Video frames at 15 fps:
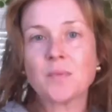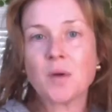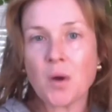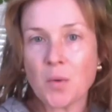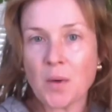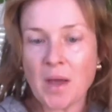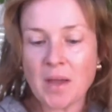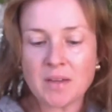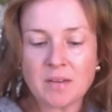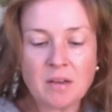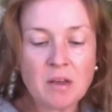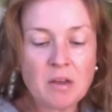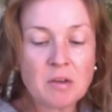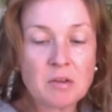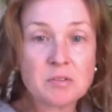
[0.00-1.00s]
Okay,
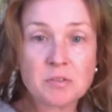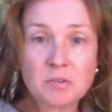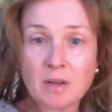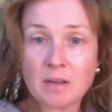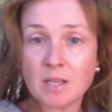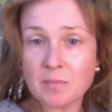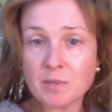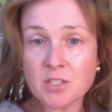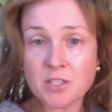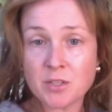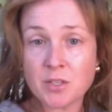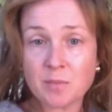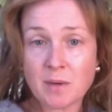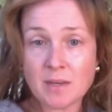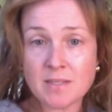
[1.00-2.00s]
so now let me show
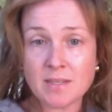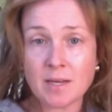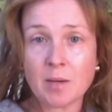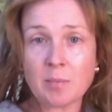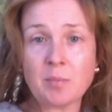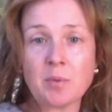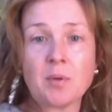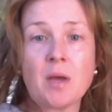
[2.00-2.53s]
you my setup.